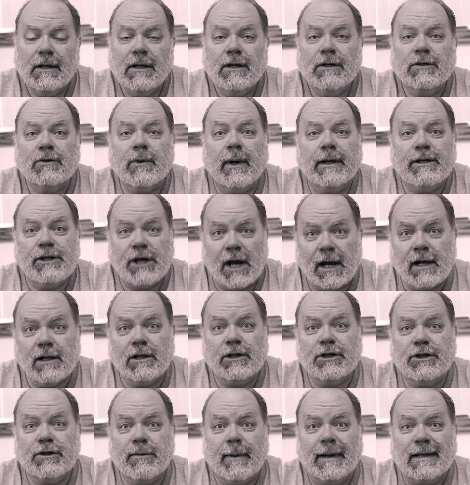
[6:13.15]
So I
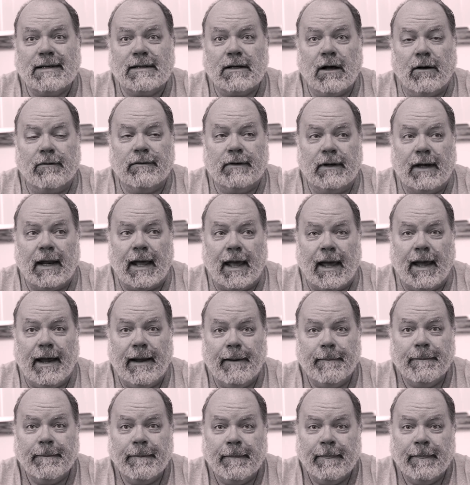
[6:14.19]
challenged myself today.